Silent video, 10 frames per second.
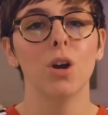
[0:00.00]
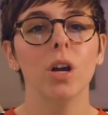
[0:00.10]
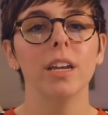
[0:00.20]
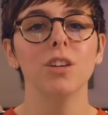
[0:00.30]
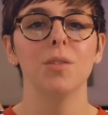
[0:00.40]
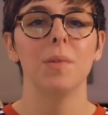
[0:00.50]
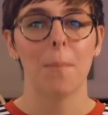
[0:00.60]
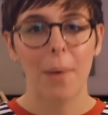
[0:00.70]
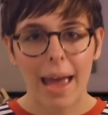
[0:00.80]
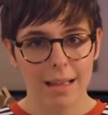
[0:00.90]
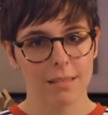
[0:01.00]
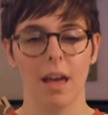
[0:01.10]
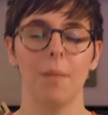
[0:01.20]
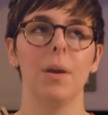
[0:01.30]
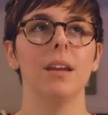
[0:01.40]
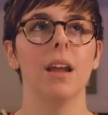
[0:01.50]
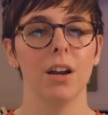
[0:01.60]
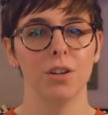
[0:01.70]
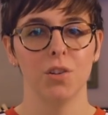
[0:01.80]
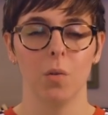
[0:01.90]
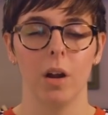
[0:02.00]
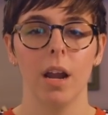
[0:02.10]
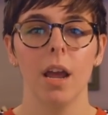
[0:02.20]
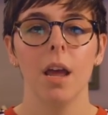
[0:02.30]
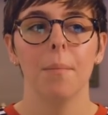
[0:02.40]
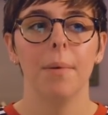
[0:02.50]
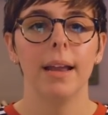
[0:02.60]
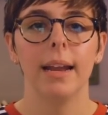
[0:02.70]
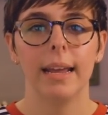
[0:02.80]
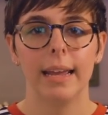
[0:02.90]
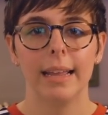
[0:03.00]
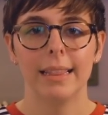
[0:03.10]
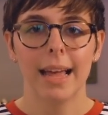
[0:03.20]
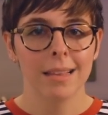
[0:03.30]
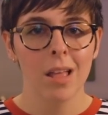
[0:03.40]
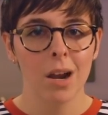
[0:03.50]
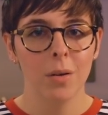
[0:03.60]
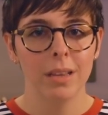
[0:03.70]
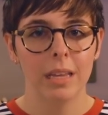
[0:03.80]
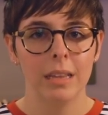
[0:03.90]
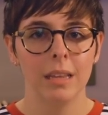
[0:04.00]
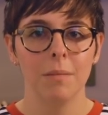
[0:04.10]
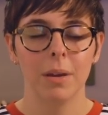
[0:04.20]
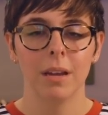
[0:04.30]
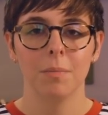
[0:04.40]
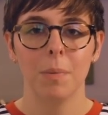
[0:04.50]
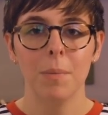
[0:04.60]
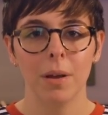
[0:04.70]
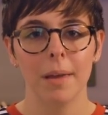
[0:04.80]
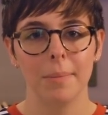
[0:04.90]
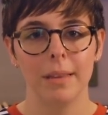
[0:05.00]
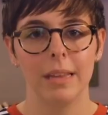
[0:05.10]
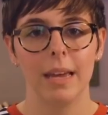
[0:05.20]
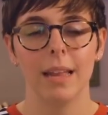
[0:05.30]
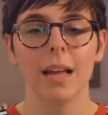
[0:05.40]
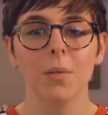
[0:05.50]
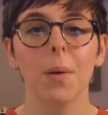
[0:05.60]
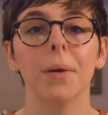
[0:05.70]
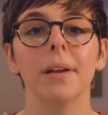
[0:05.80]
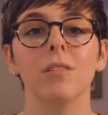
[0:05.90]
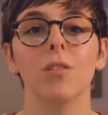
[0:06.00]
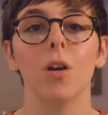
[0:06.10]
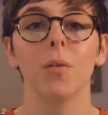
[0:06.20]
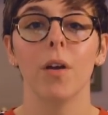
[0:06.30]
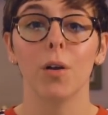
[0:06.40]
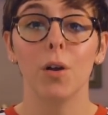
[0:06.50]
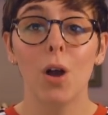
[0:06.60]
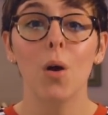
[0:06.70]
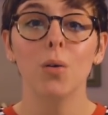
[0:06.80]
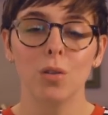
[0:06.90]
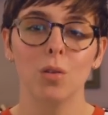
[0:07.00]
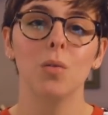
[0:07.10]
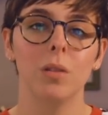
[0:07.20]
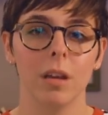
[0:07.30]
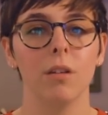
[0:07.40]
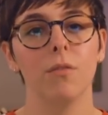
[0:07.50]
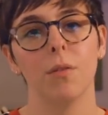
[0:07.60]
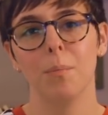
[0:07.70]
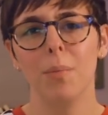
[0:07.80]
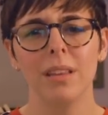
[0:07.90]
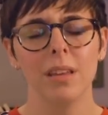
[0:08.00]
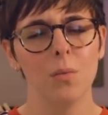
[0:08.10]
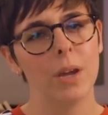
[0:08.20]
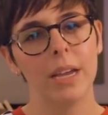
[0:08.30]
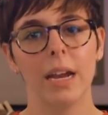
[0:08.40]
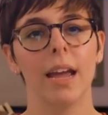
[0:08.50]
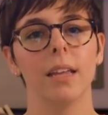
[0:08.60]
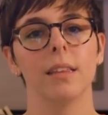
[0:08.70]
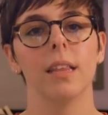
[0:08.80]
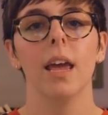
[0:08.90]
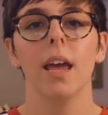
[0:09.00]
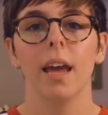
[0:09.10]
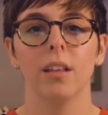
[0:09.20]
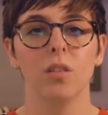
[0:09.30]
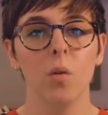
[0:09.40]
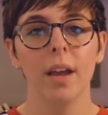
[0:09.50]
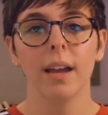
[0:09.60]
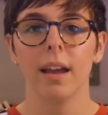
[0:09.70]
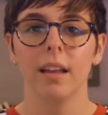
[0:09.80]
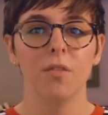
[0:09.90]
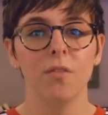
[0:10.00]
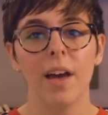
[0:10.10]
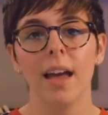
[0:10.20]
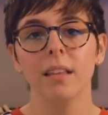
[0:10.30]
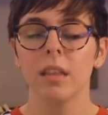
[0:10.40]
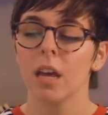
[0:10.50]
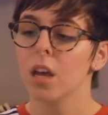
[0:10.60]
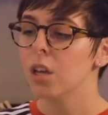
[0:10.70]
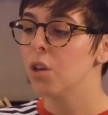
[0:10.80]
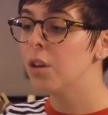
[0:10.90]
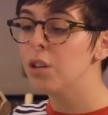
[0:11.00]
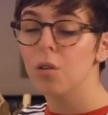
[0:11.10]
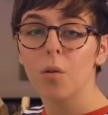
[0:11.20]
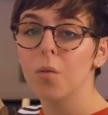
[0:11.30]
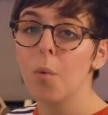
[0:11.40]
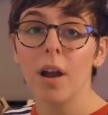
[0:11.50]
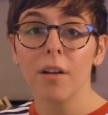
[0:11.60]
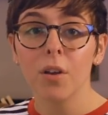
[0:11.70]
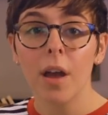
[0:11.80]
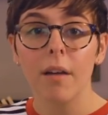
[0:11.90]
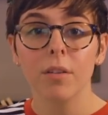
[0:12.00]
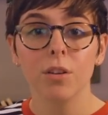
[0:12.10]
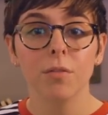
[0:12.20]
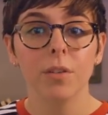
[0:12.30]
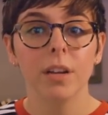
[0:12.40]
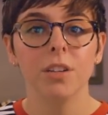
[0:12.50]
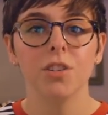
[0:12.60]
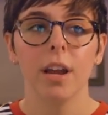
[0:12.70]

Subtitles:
cooking should be a pastime and not a chore. But that's not always easy because people get busy, and that's why we're going to start with our go-to dinner for busy weeknights. It's quick, it's fast, you can do it with whatever you have in your fridge.